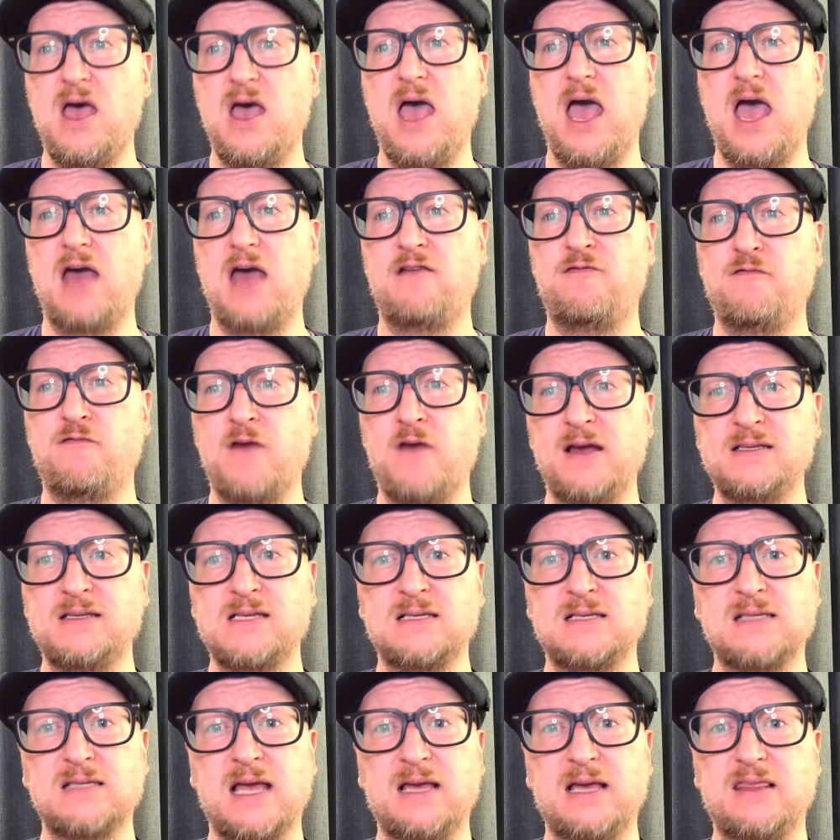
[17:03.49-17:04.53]
And
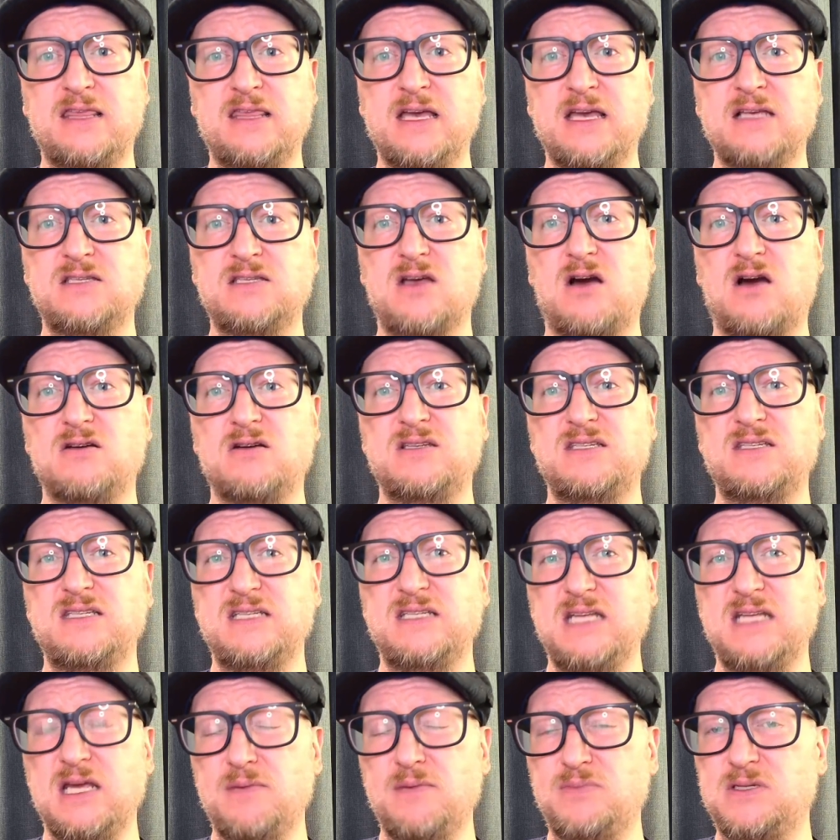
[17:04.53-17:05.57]
phrases like this are
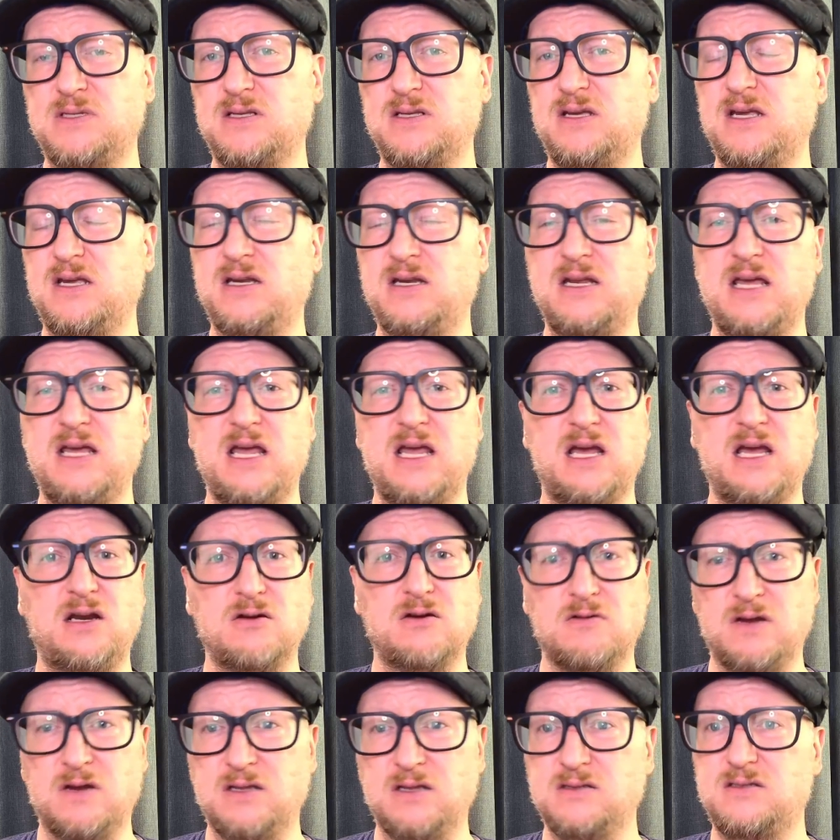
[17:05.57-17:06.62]
steeped in
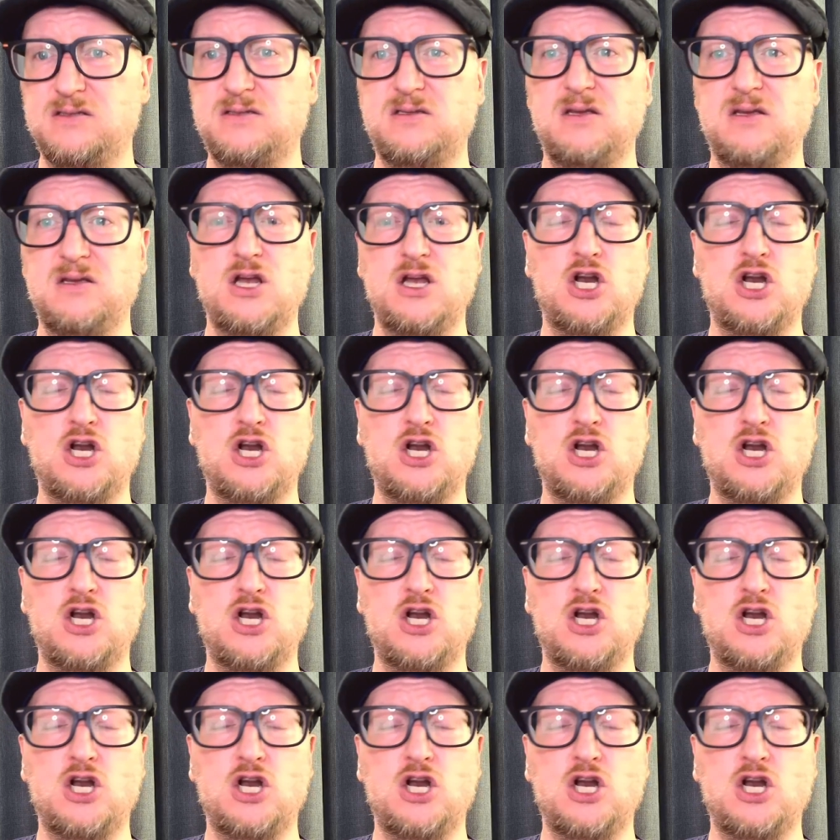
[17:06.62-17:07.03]
ignorance,